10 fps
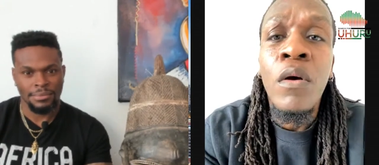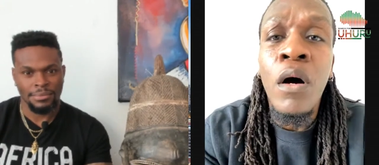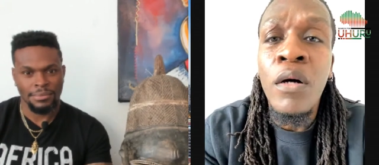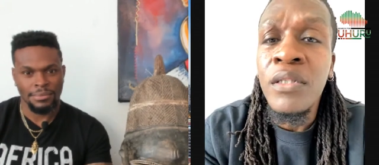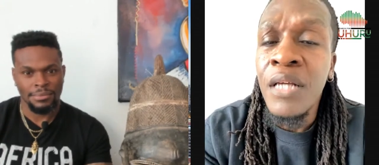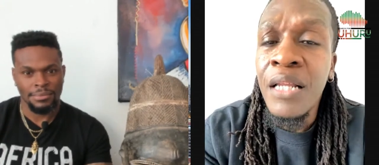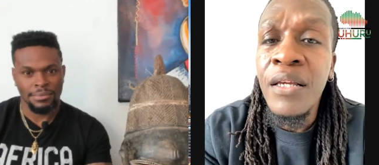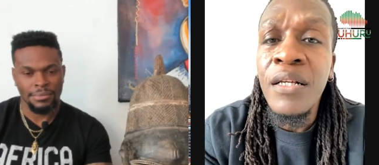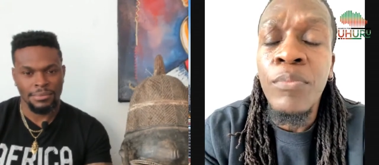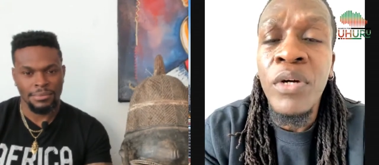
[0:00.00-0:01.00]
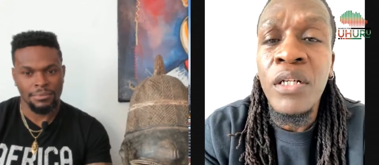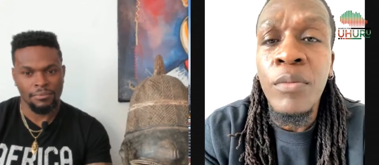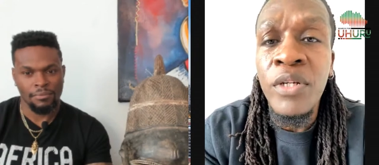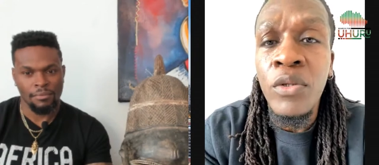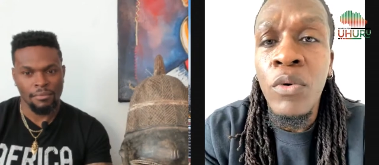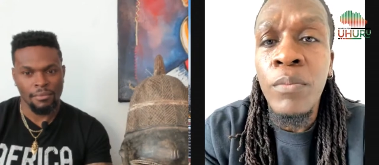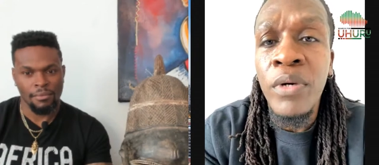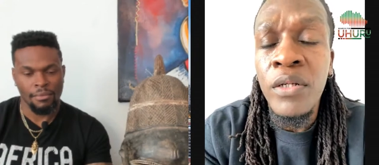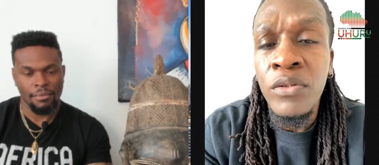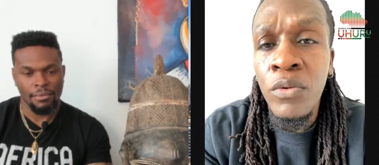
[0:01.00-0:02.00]
Speaker 1: uh, there's a lot of things our brother could be doing,
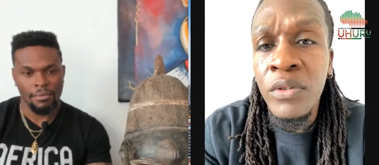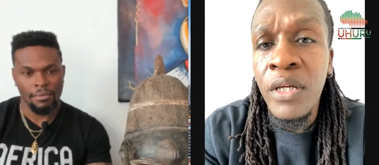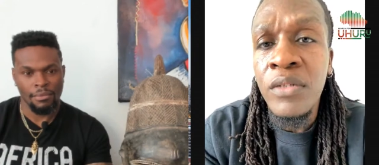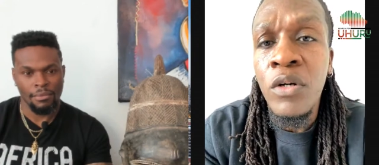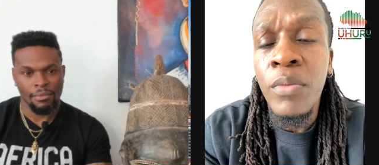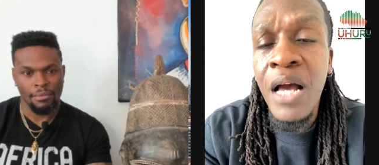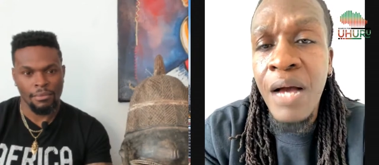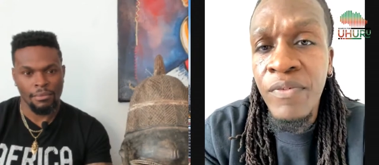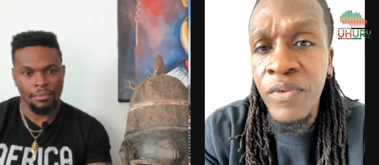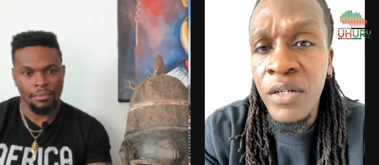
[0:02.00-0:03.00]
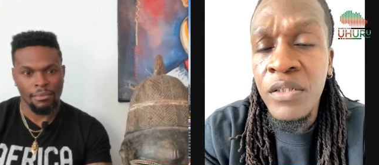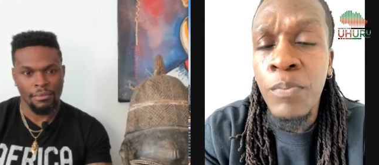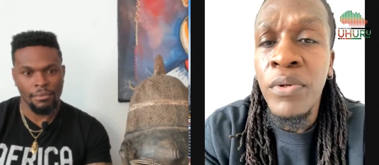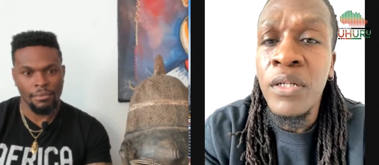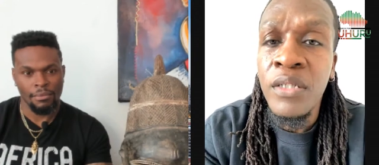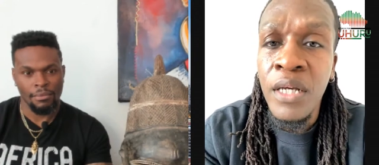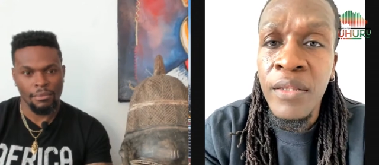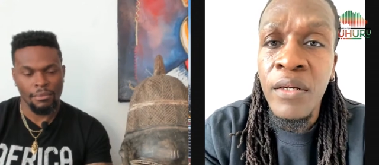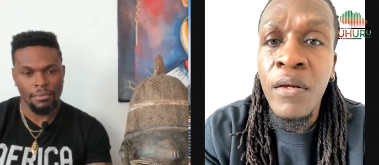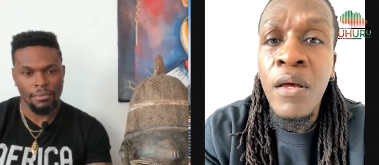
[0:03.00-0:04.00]
but he's doing things on behalf of us to pull us
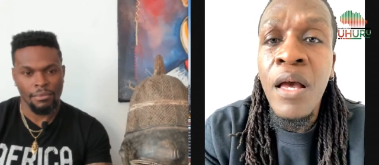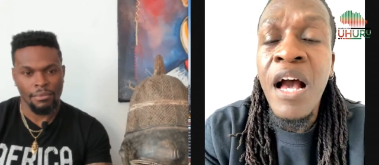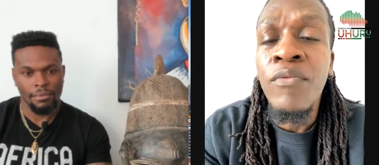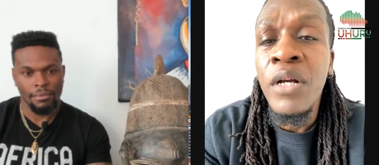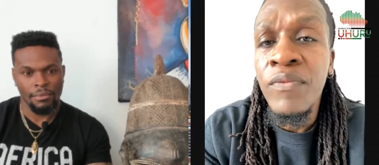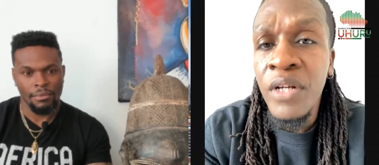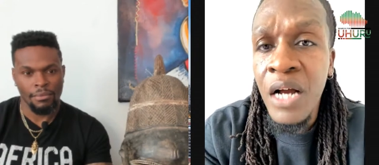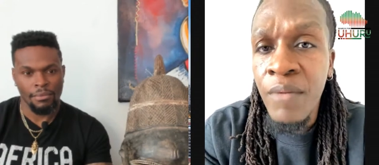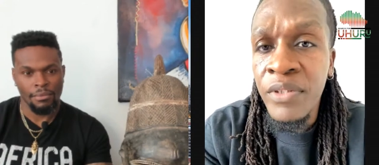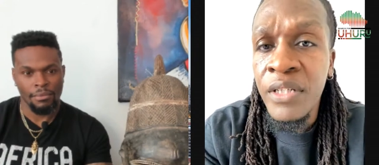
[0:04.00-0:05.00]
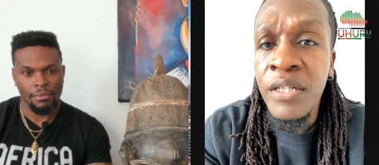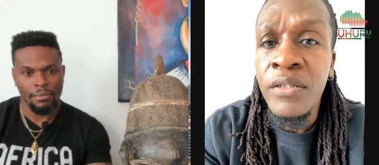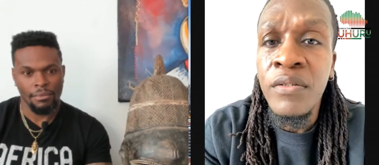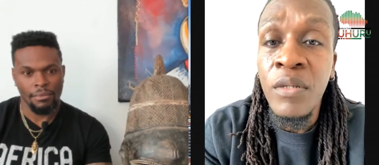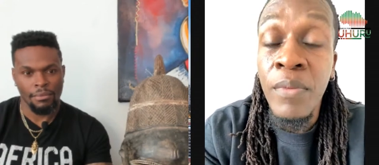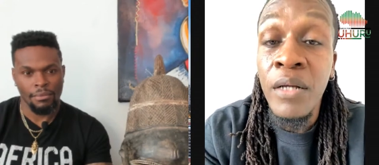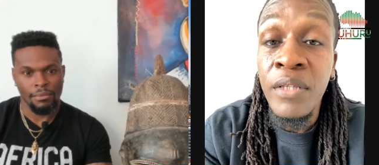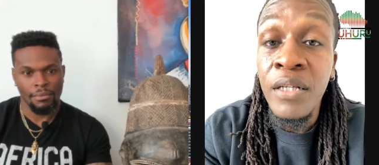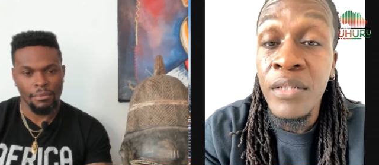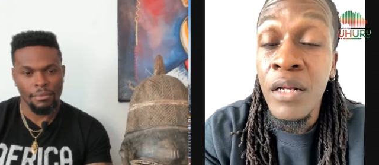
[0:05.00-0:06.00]
together, have relevant conversations about
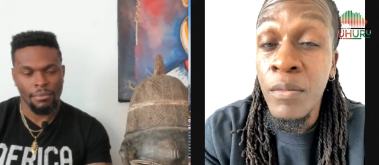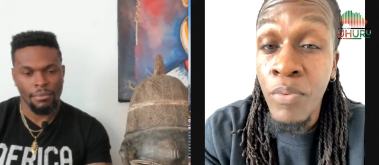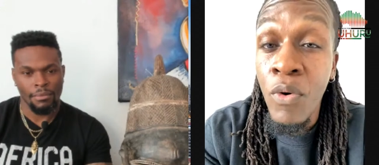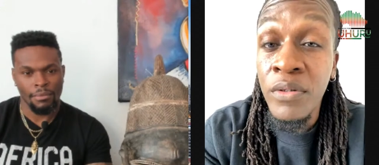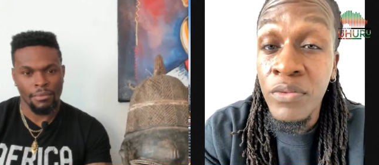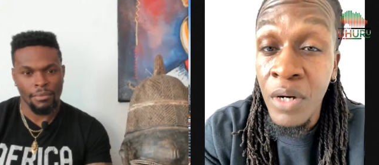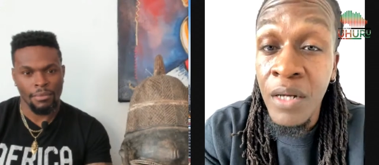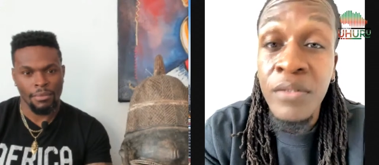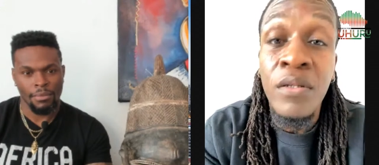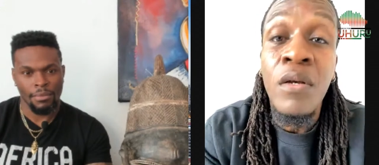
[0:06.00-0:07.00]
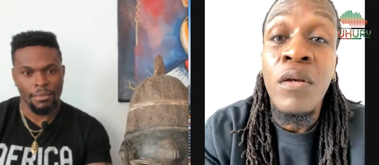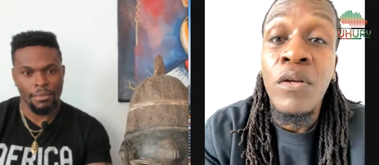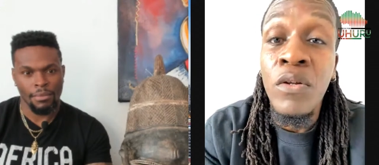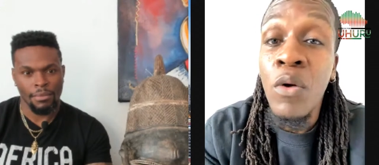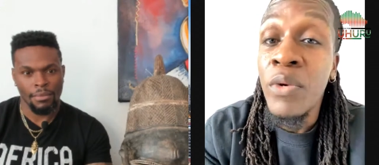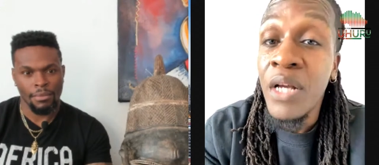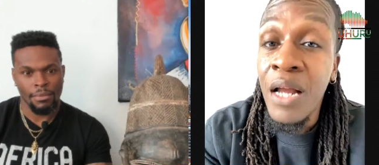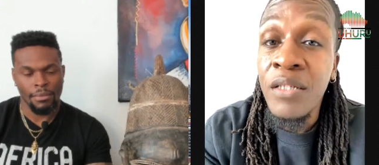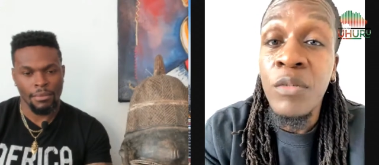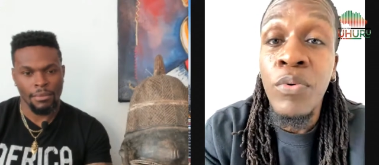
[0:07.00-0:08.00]
things that are important to us. You know, we
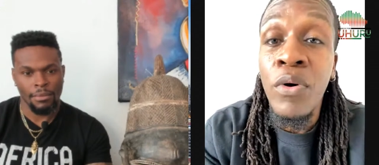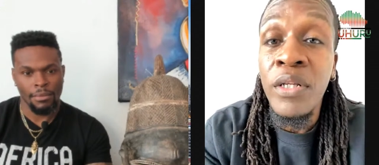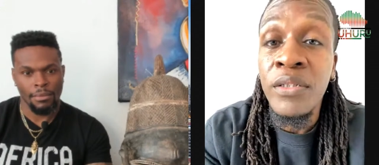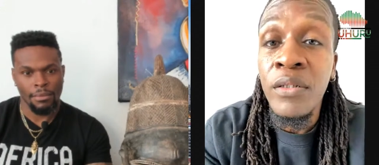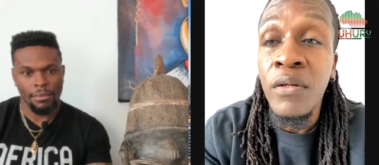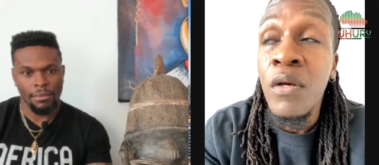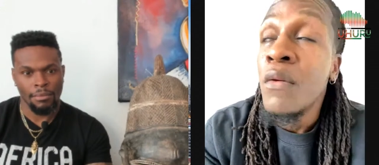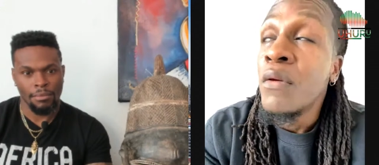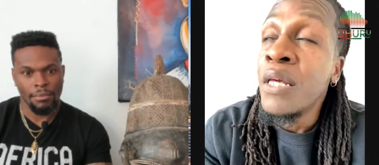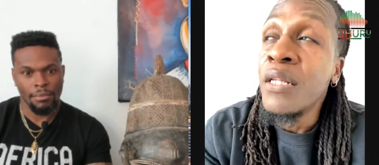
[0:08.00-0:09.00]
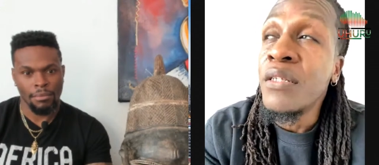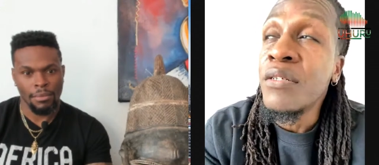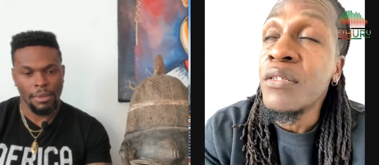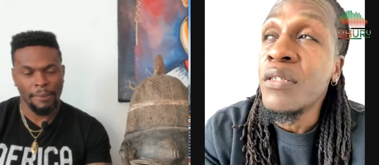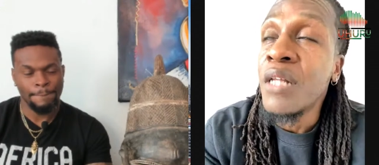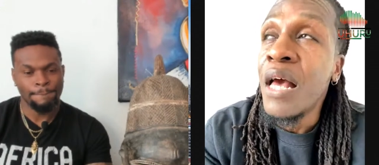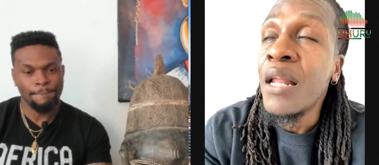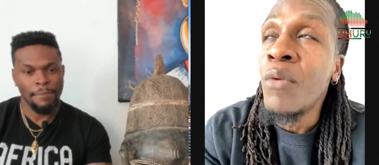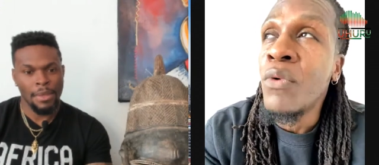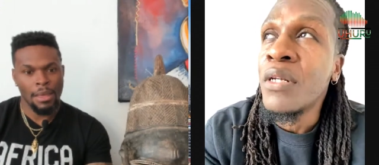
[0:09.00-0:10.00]
got to support each other. In addition to
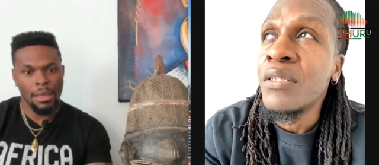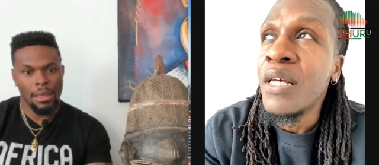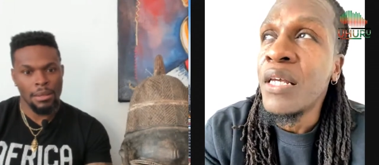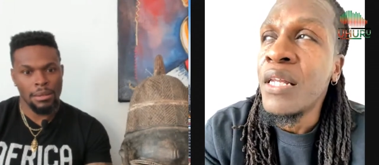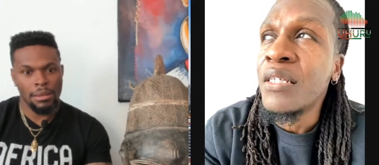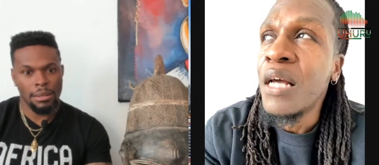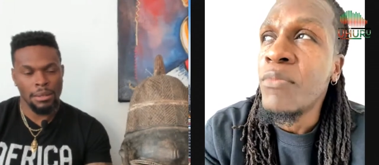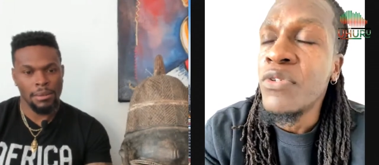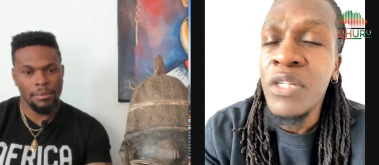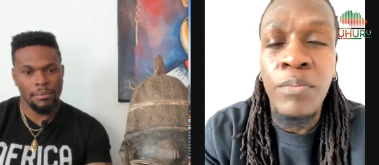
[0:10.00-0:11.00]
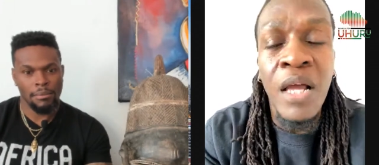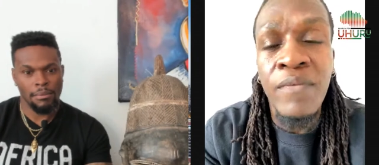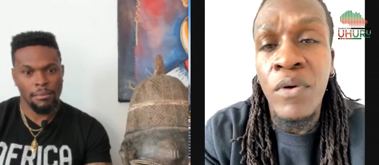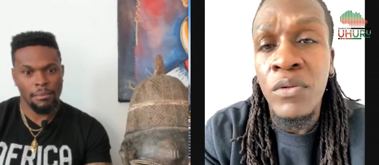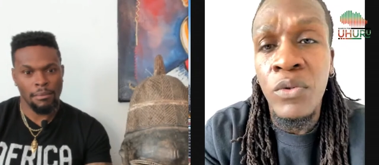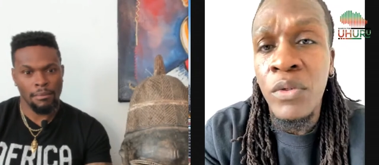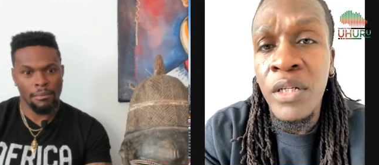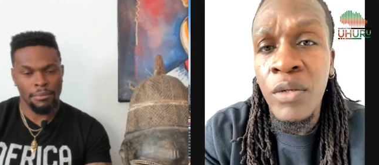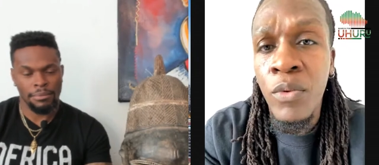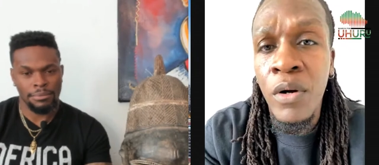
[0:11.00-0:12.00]
that, I want to say anytime you see black folk doing
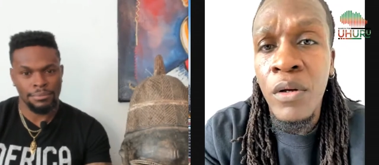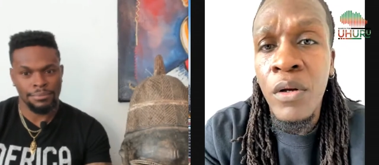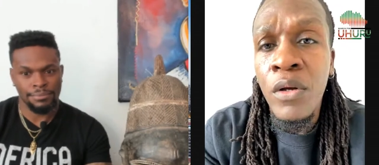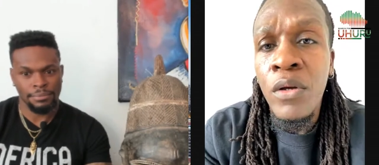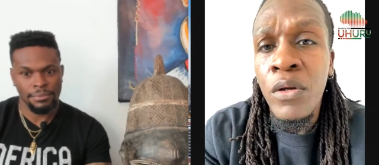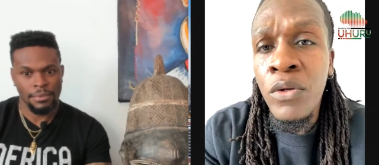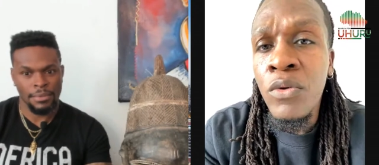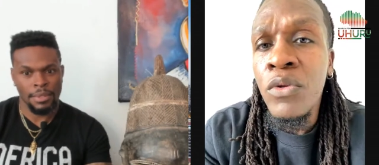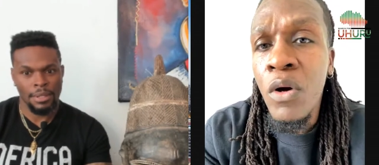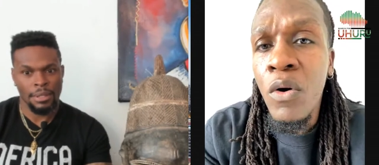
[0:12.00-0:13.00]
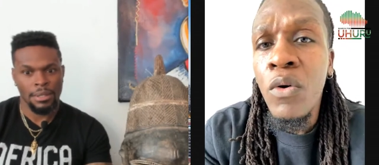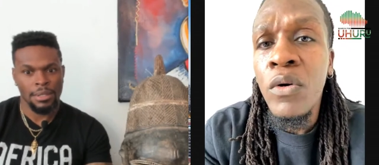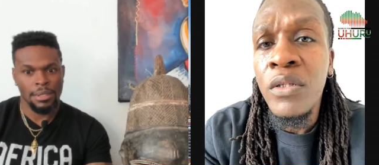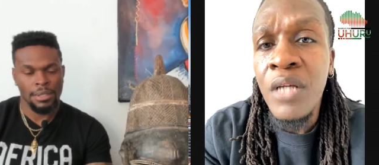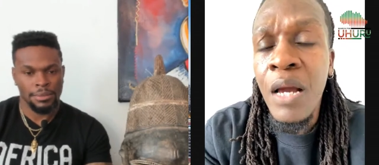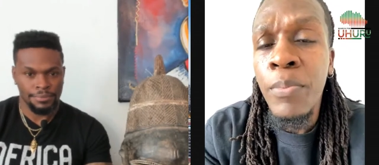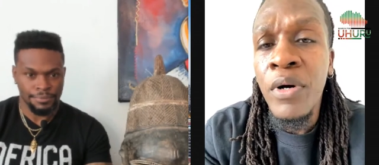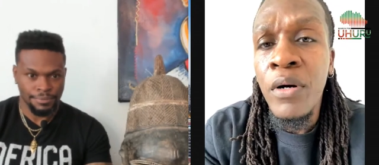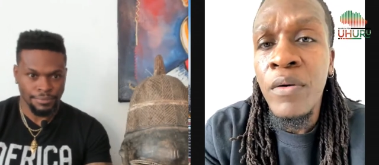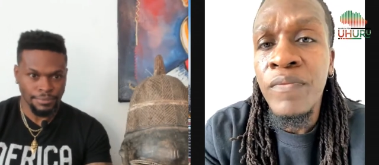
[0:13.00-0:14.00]
any work, you know the type
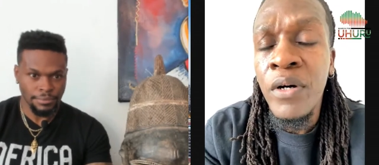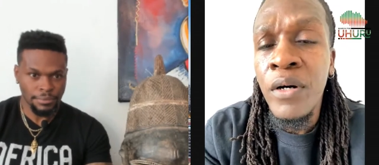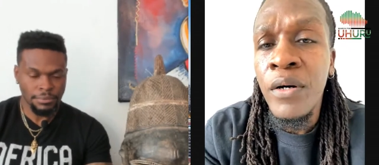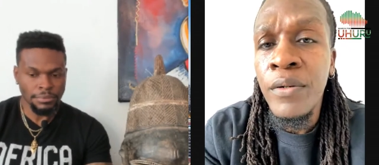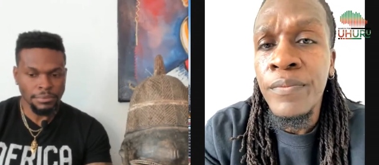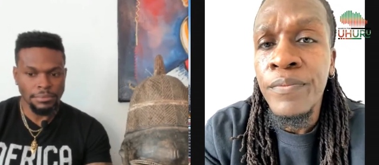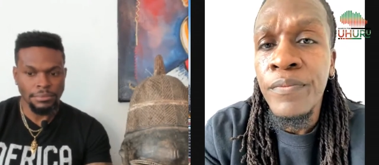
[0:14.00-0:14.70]
of uh,